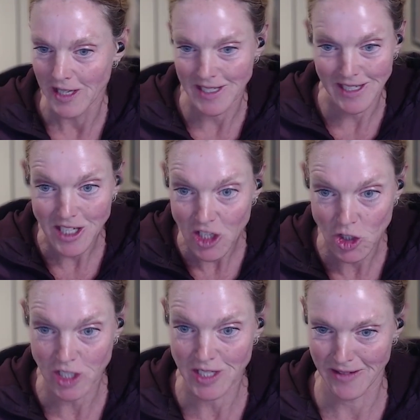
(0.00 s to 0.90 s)
It's like
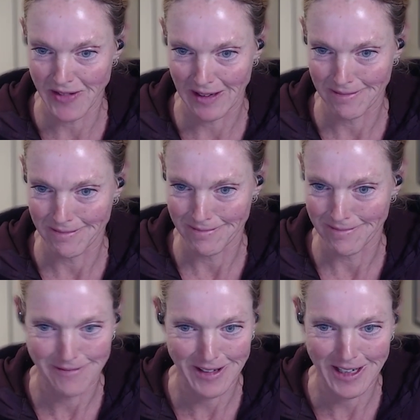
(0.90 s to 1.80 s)
you're just living
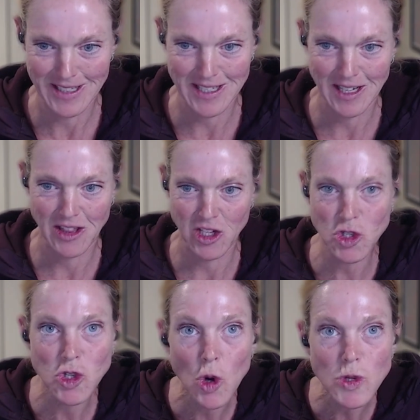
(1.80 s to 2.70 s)
right? It's like
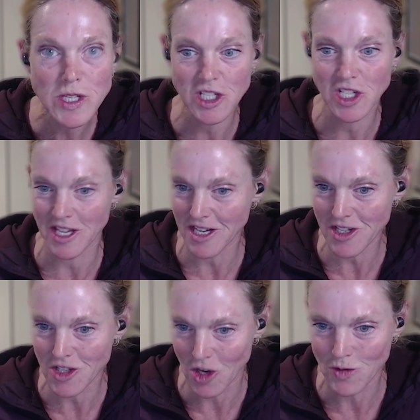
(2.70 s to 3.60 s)
there's no such thing
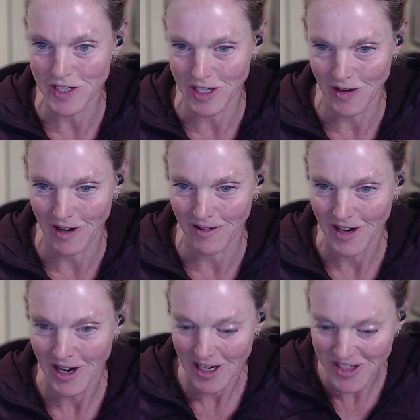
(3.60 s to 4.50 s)
as zone zero.
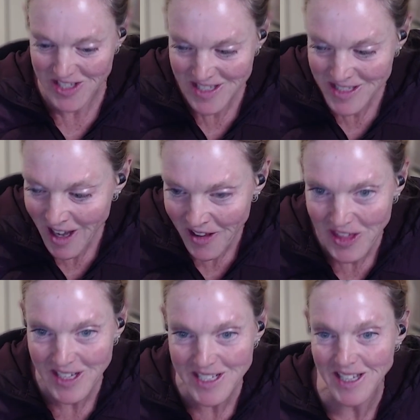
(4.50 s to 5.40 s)
There's
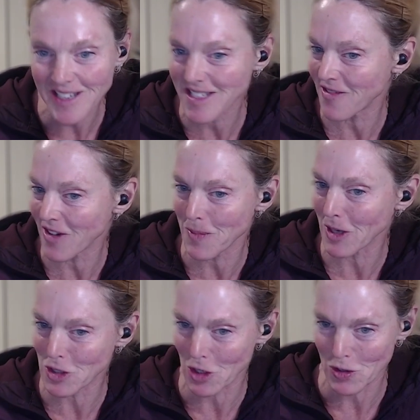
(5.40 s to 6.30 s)
nothing scientific
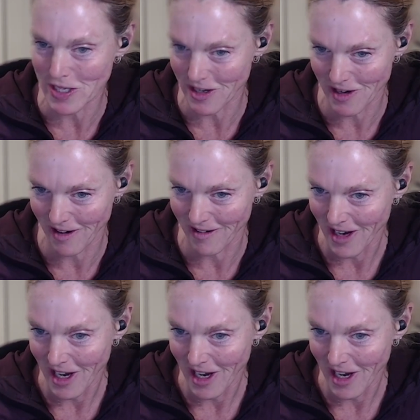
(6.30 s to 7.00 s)
about zone zero.